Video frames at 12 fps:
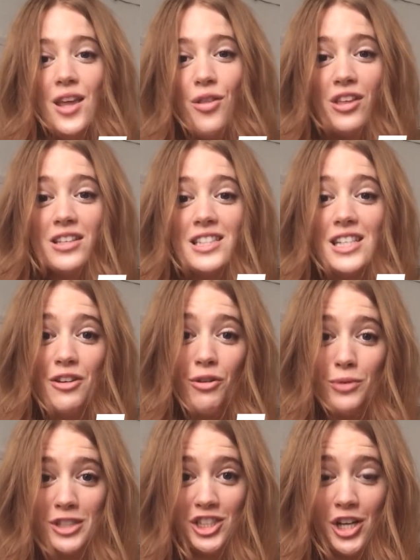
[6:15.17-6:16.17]
Now this secret
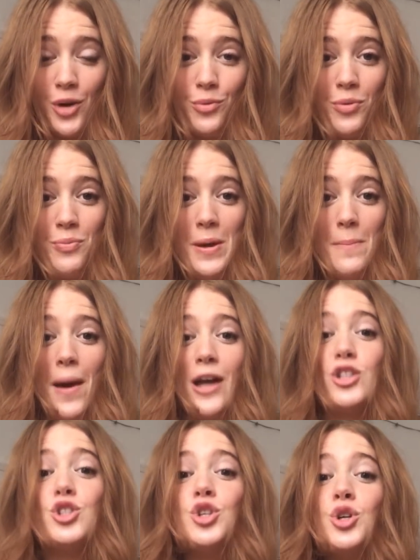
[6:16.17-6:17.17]
was shared with me by
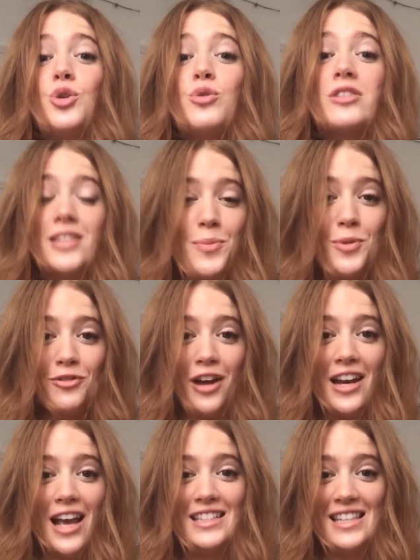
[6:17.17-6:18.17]
2 separate
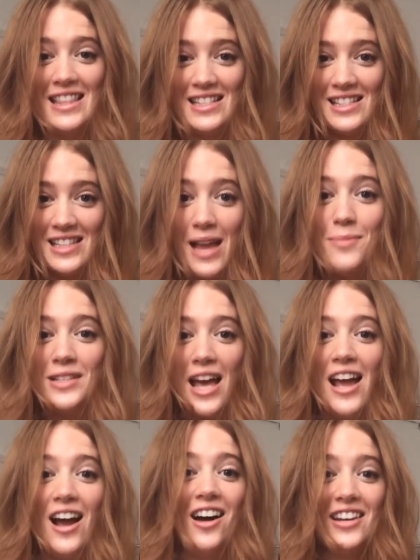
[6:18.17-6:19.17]
redheads in the same
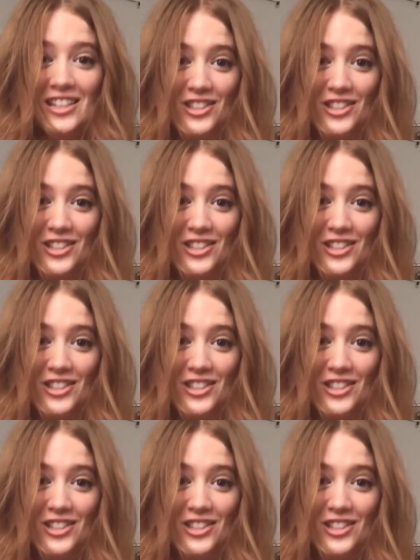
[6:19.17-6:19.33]
day on